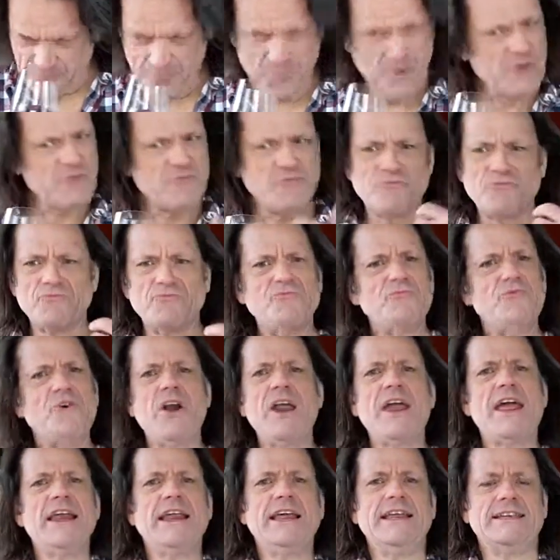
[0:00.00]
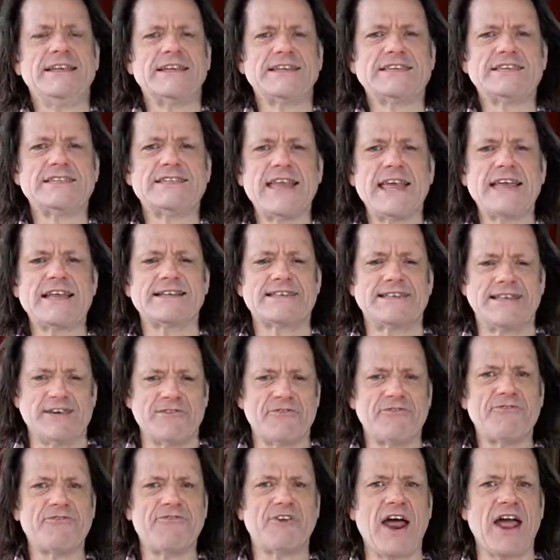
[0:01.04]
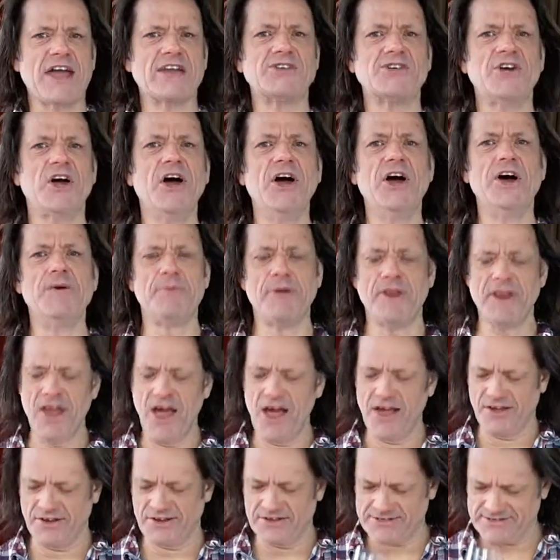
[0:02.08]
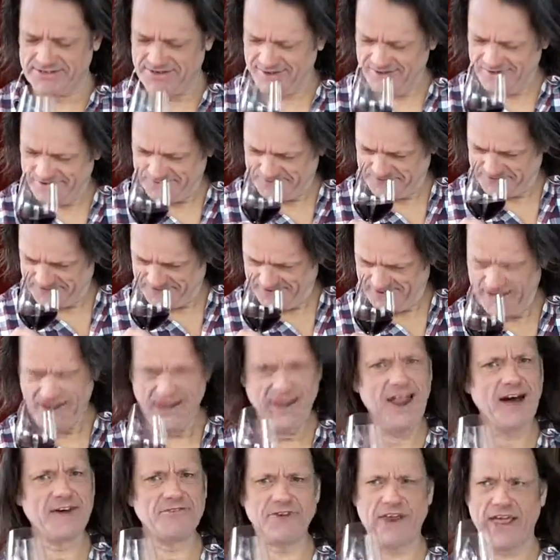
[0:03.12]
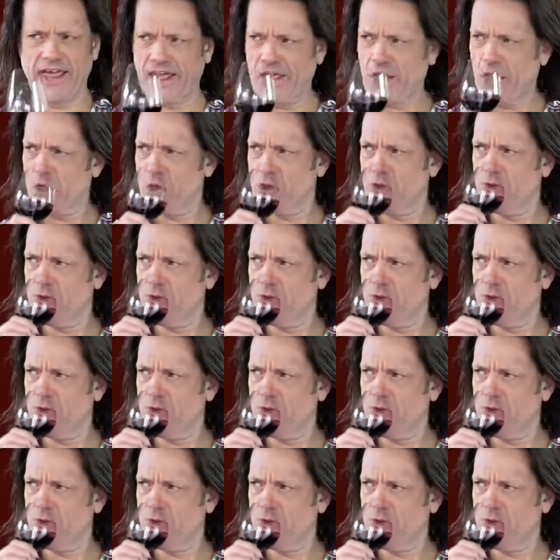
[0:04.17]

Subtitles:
But really distinctive, fresh, herby nose. Lovely.